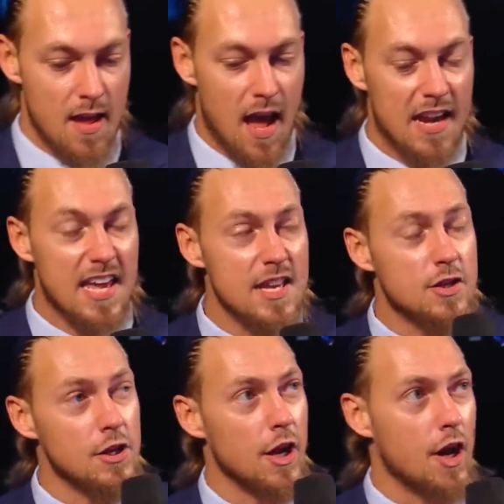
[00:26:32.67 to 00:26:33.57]
and he's
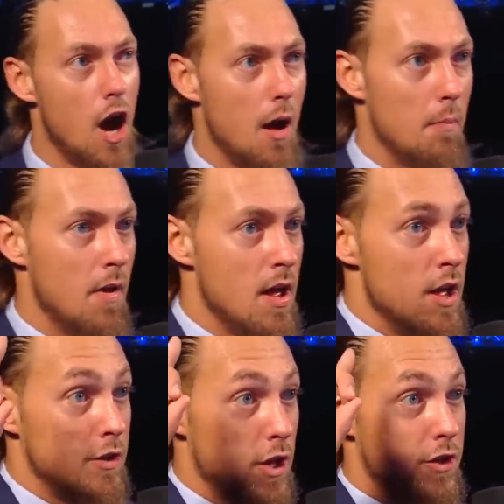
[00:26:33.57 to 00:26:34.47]
gonna come
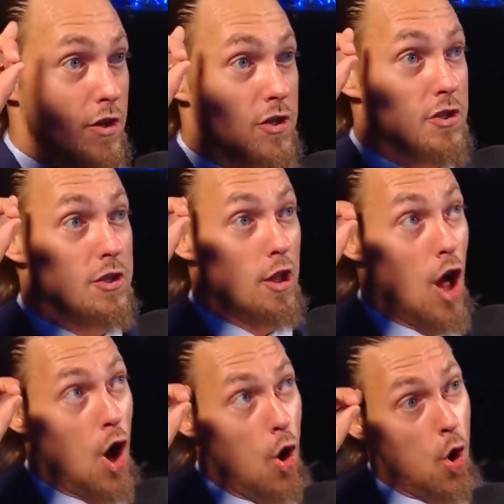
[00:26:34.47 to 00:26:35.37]
to the
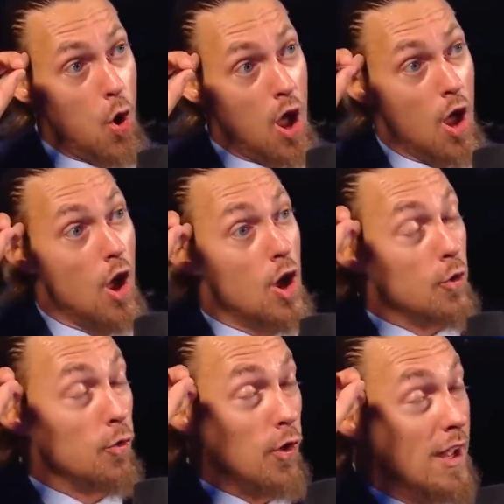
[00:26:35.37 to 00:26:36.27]
slow
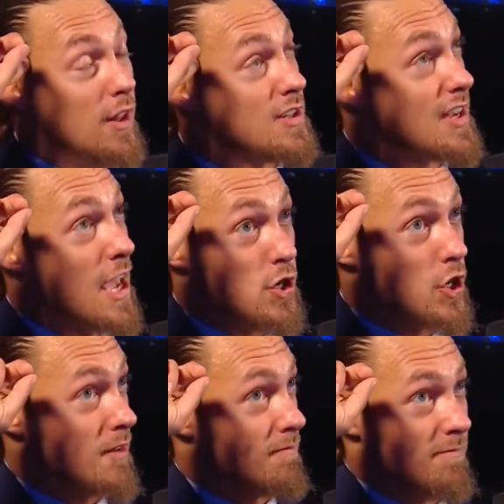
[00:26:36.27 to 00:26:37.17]

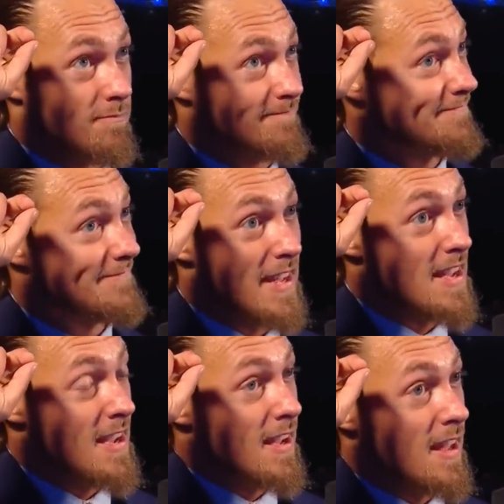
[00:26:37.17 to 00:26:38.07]
realization
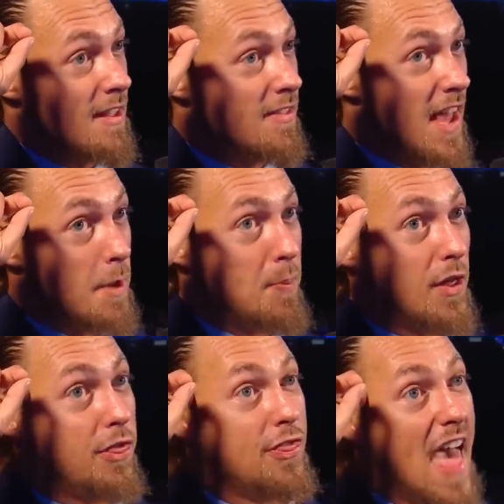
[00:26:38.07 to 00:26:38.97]
that a
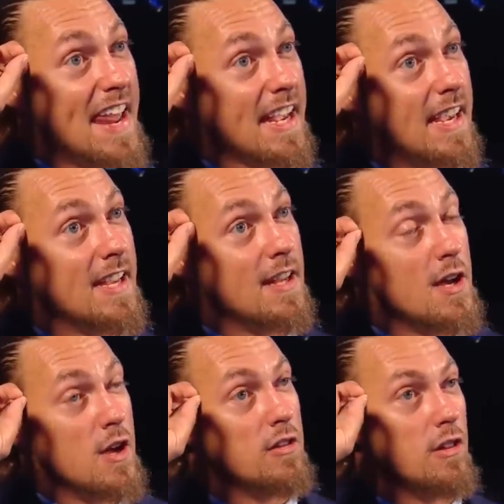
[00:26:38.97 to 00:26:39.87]
pathetic
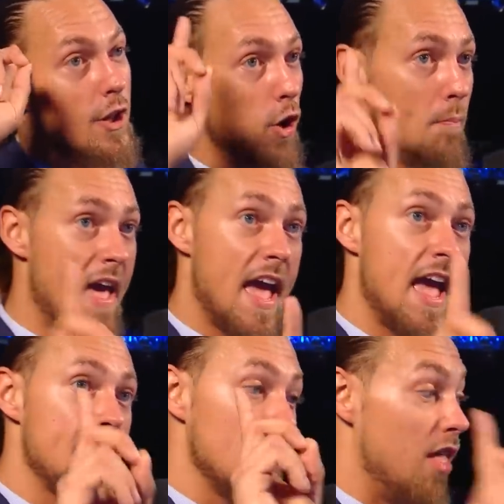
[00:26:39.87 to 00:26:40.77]
little
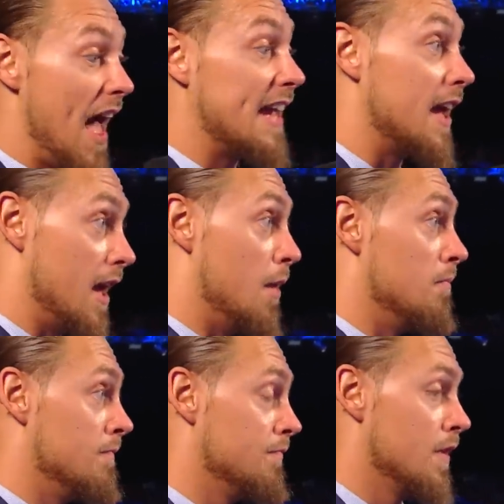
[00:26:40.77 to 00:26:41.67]
man like him